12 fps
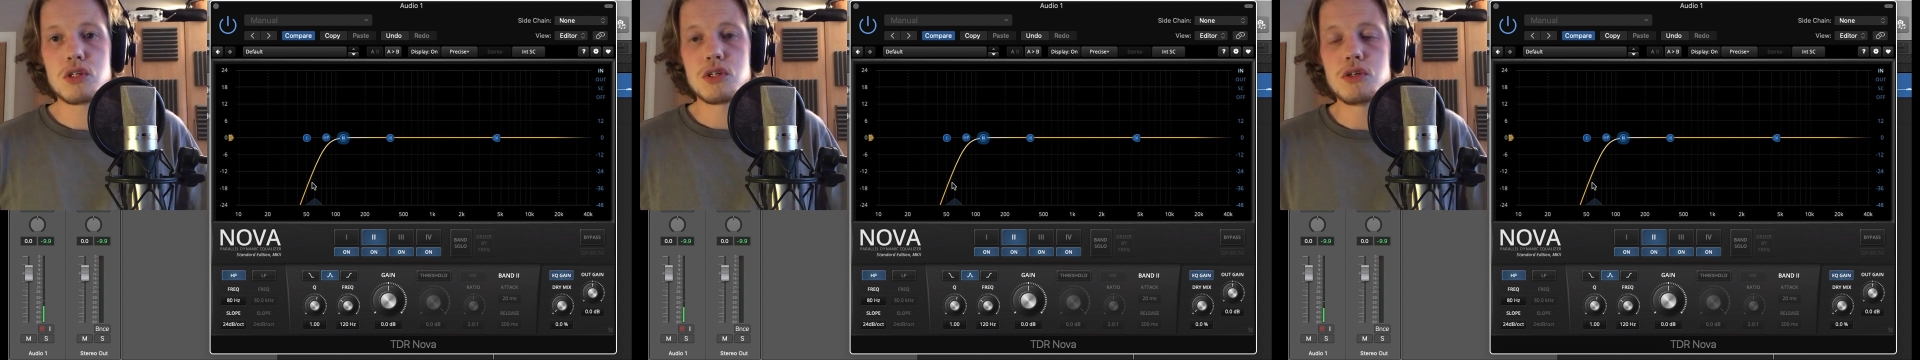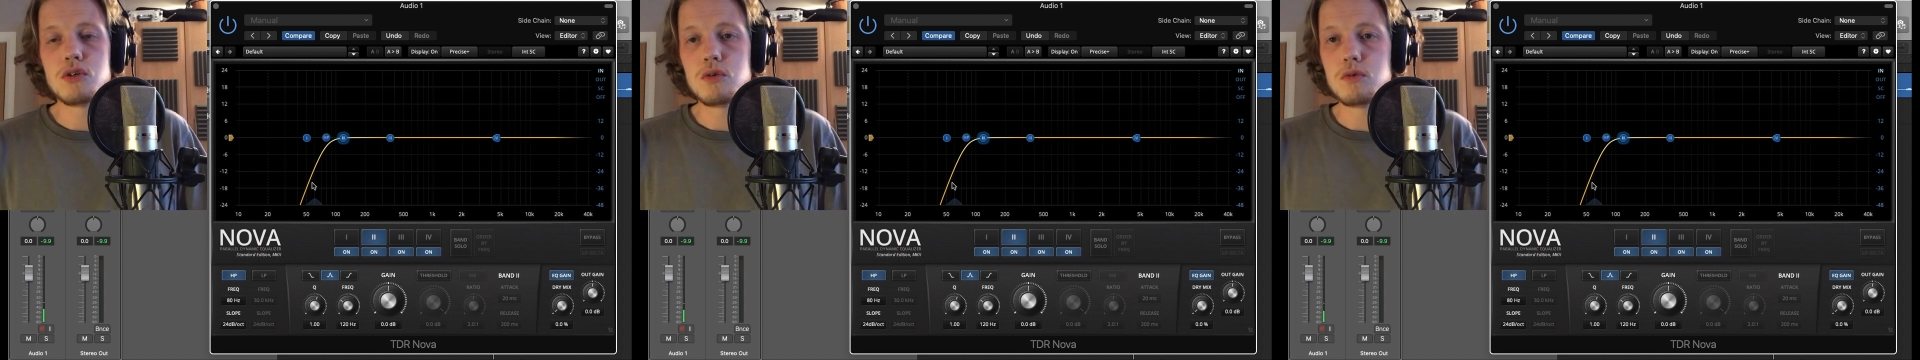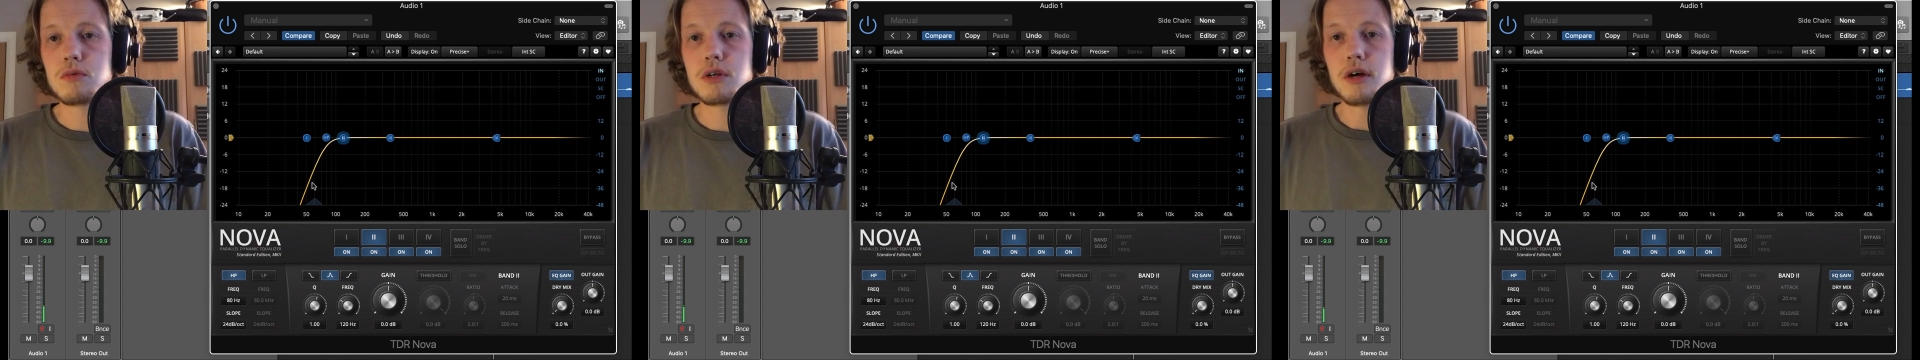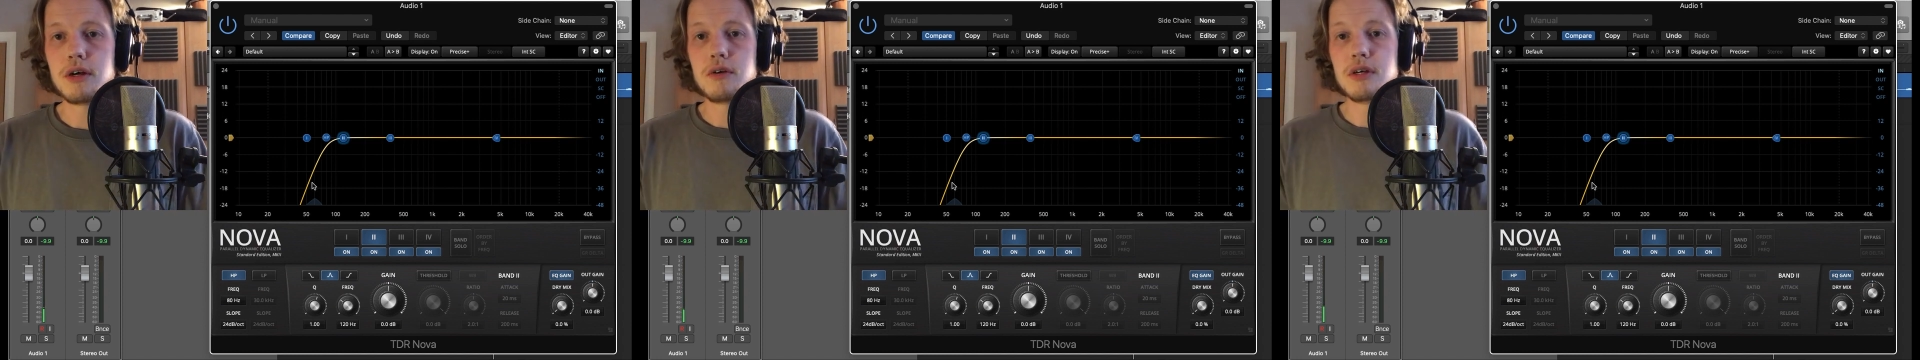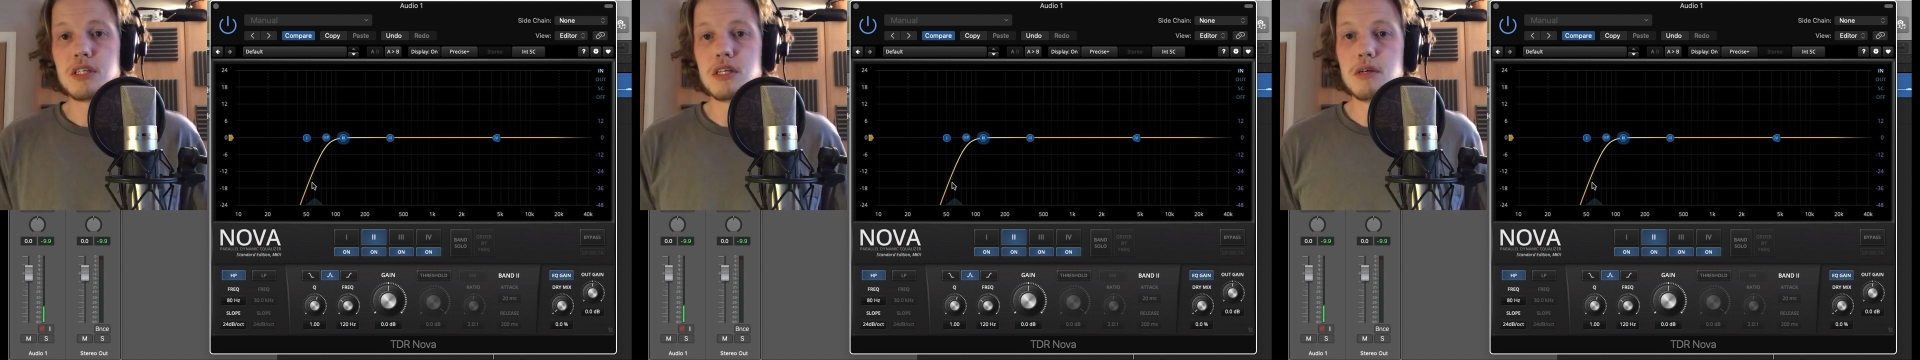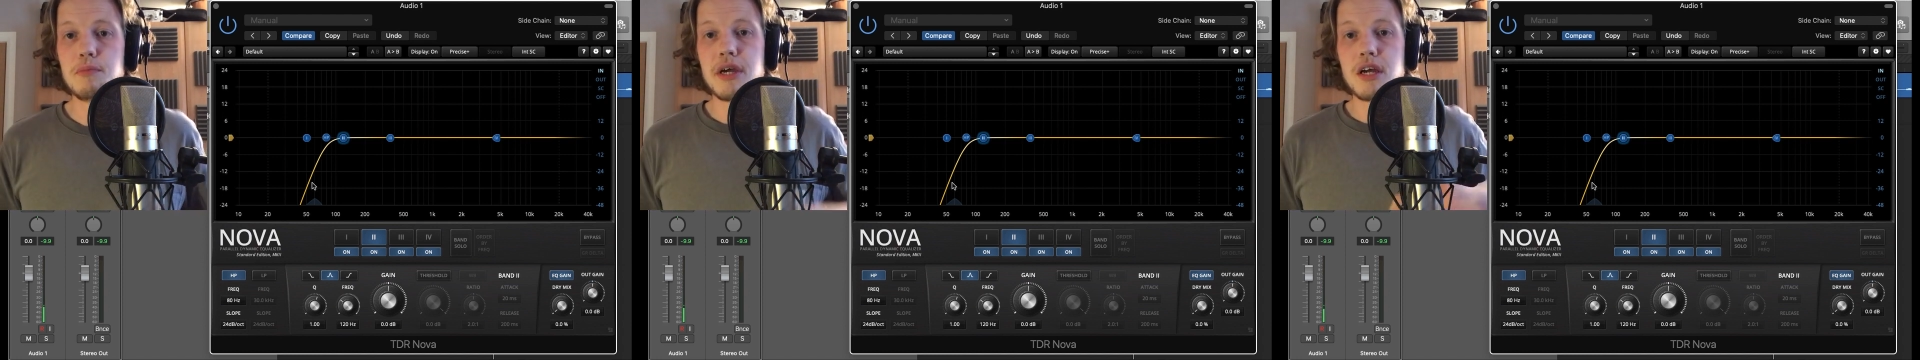So cardioid's
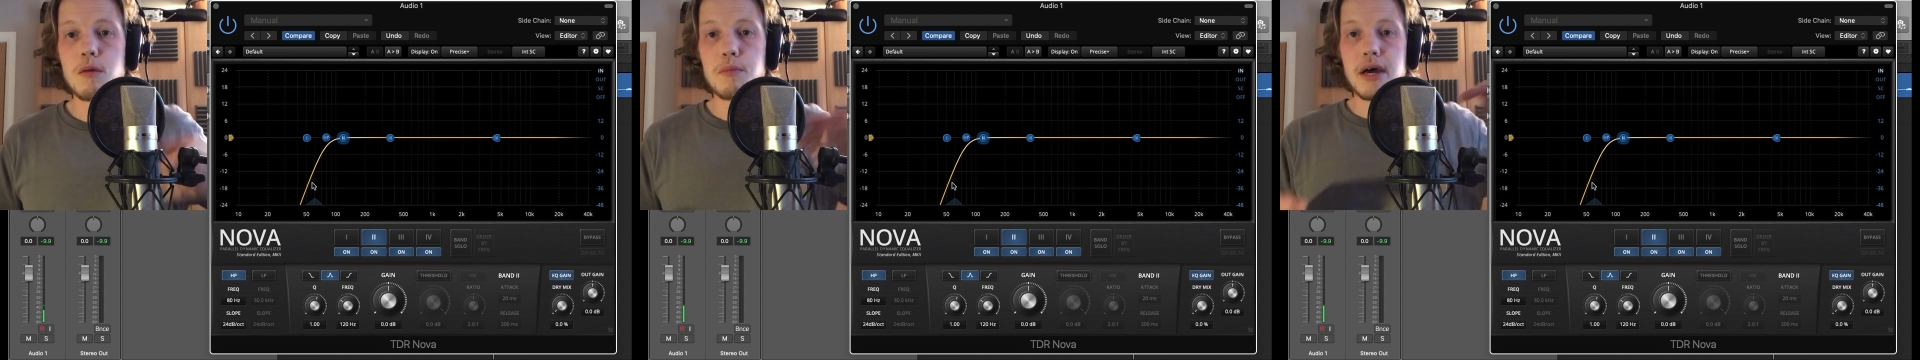the pickup